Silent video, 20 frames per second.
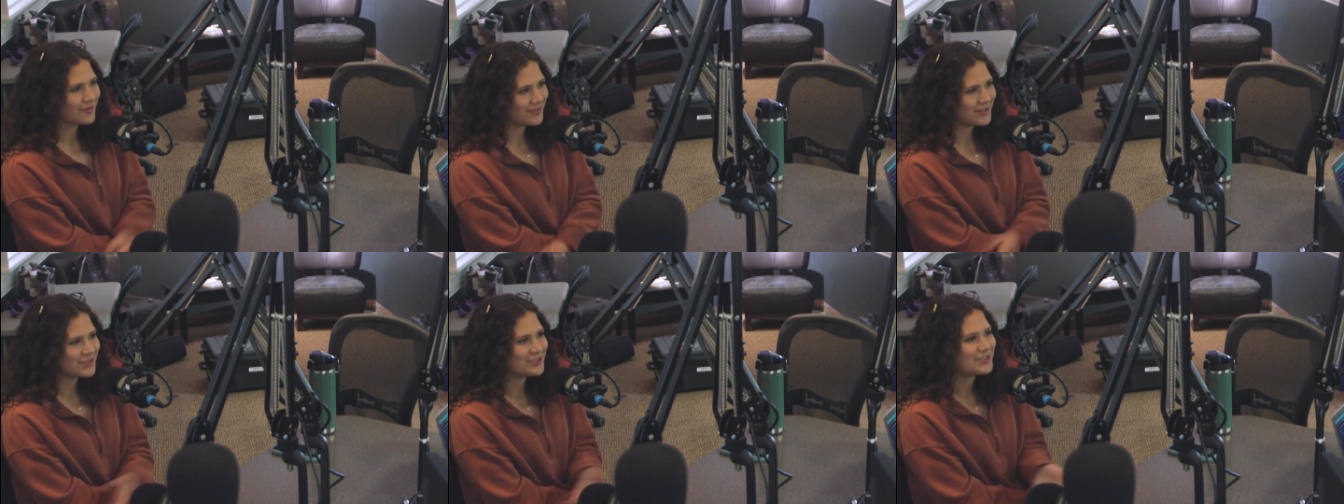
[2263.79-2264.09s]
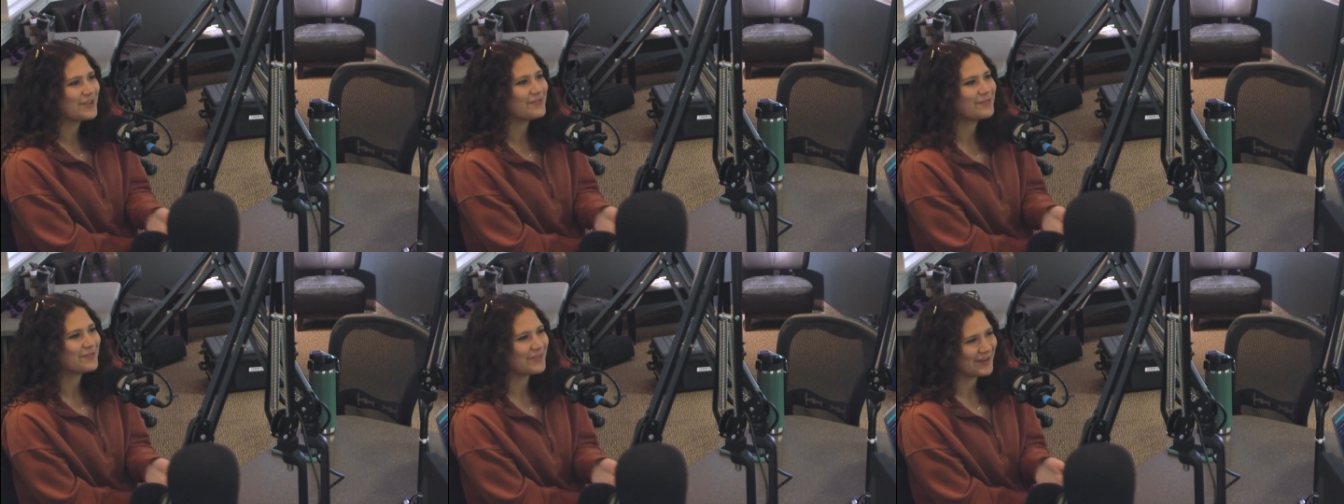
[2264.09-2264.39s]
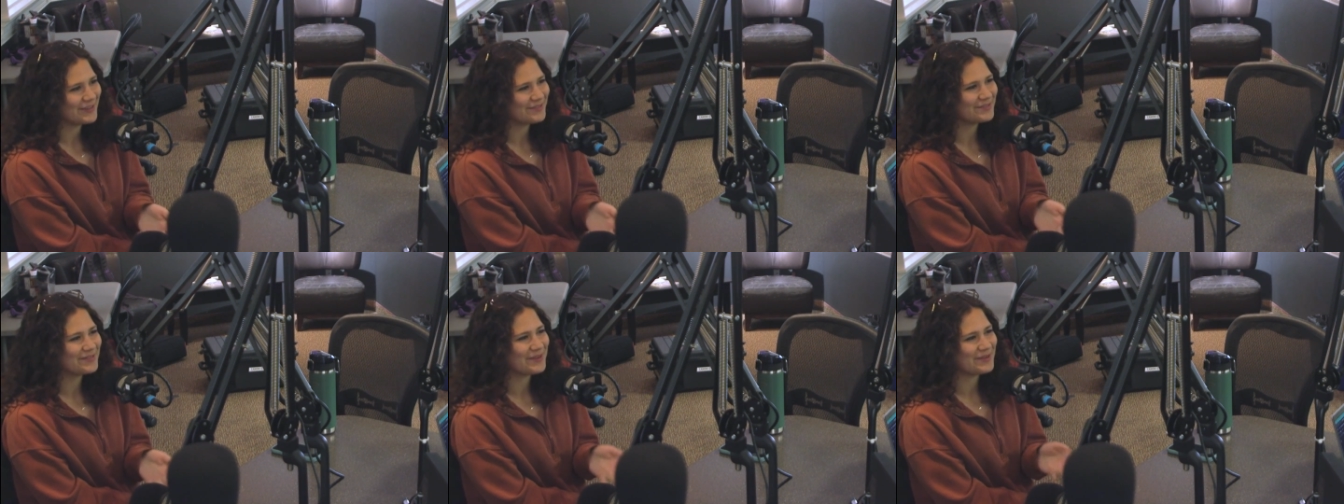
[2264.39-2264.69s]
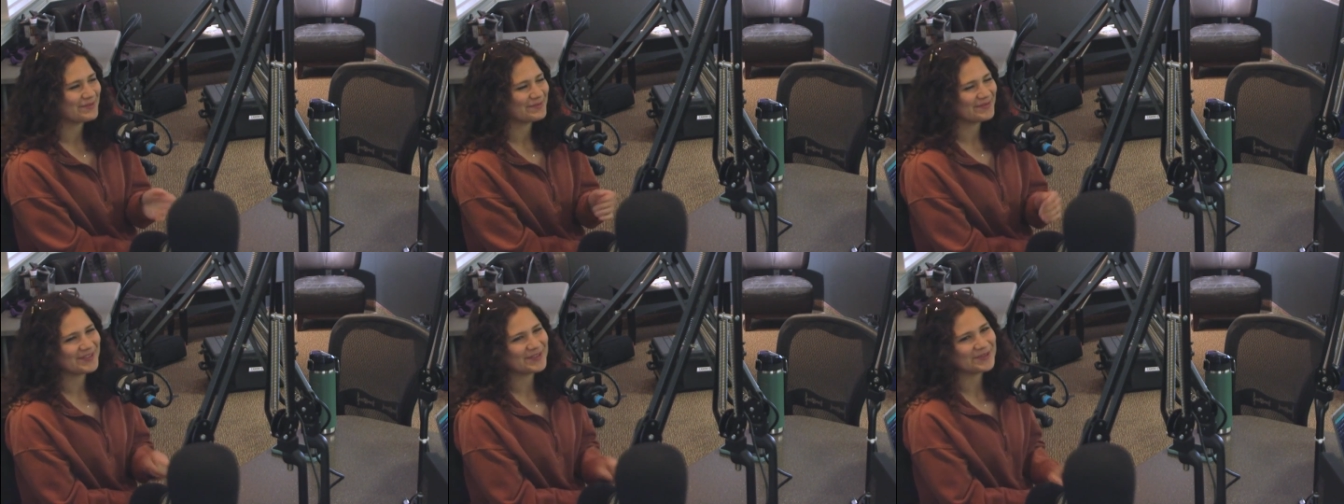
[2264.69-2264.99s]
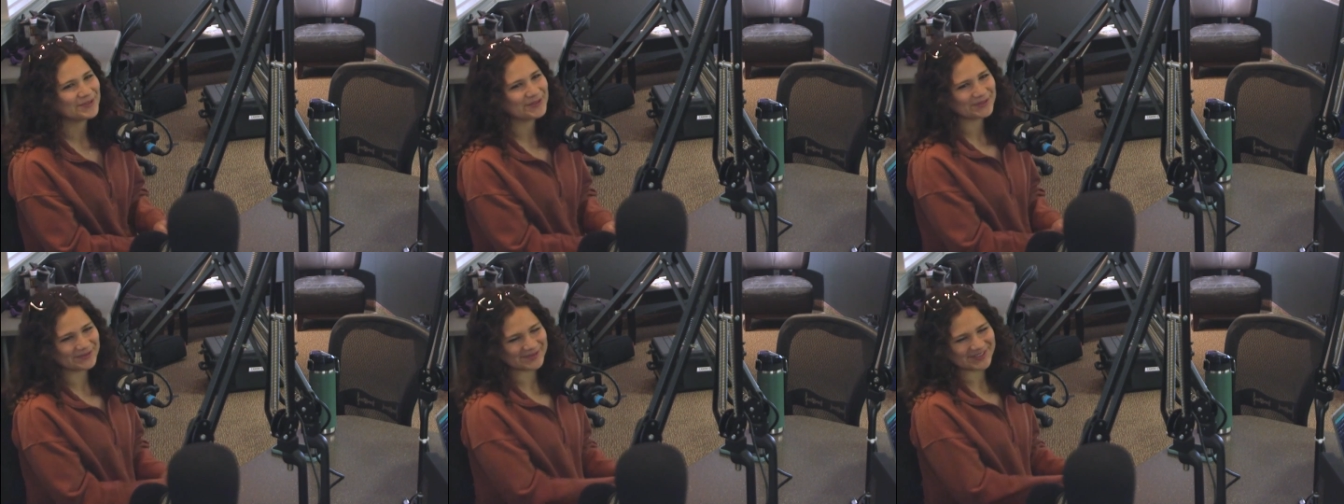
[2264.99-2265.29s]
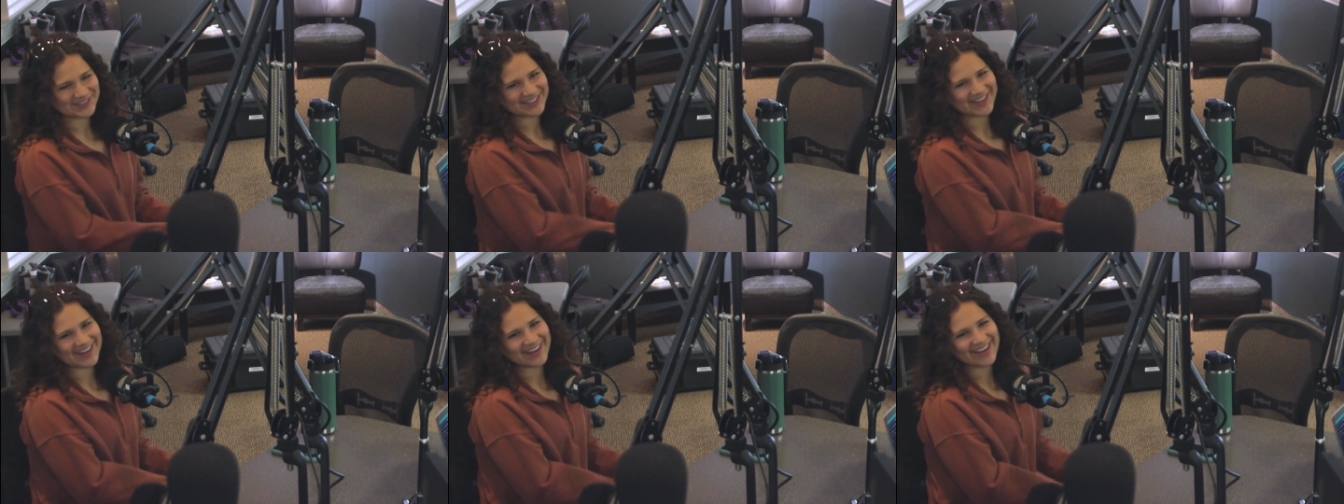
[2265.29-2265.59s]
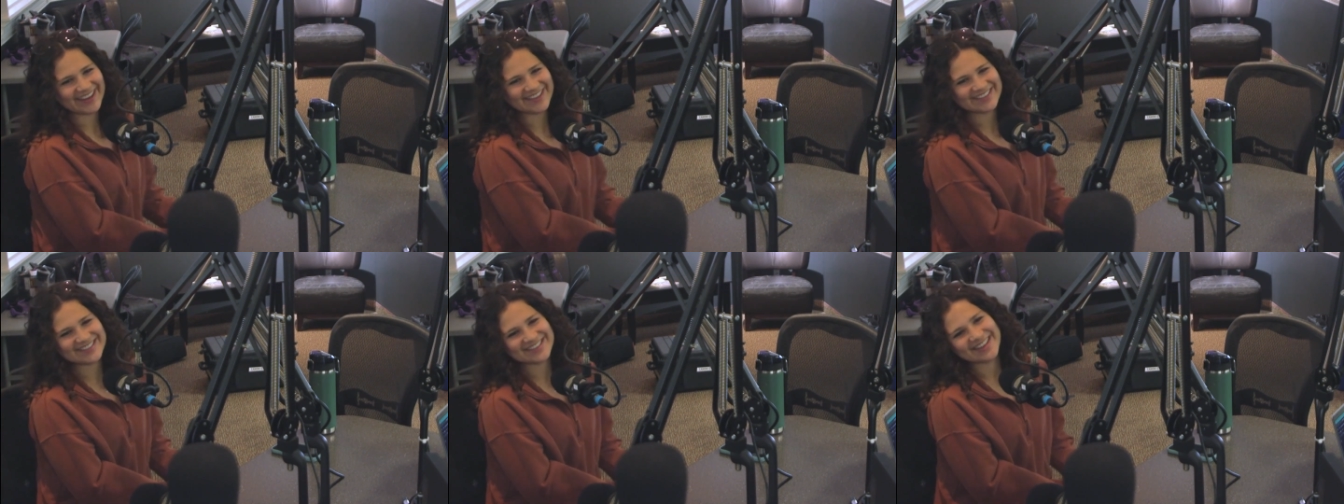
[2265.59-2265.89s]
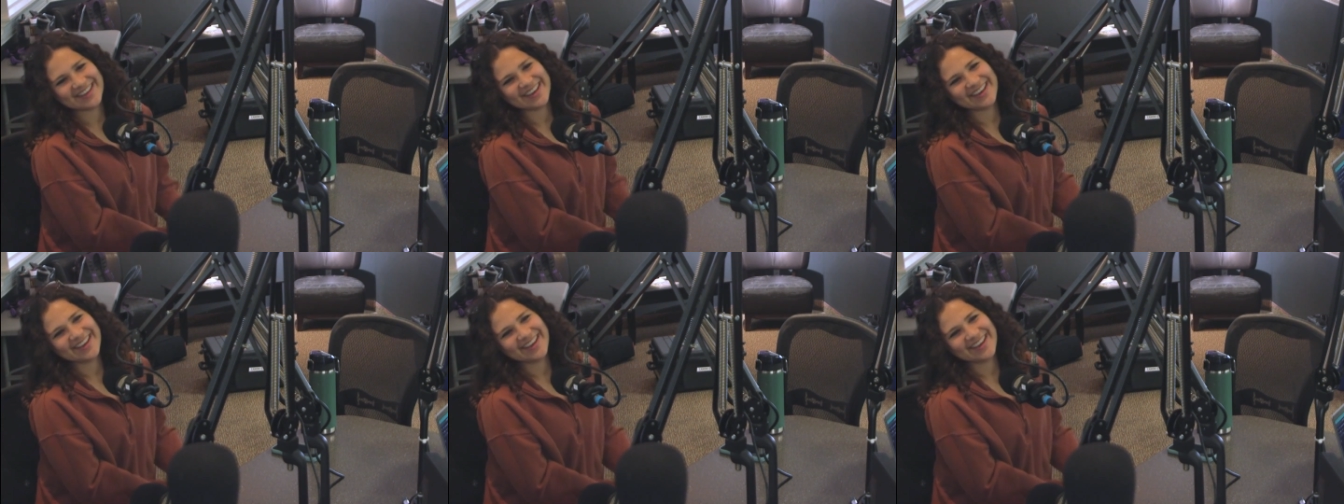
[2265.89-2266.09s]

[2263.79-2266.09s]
They're different from the normal gen eds.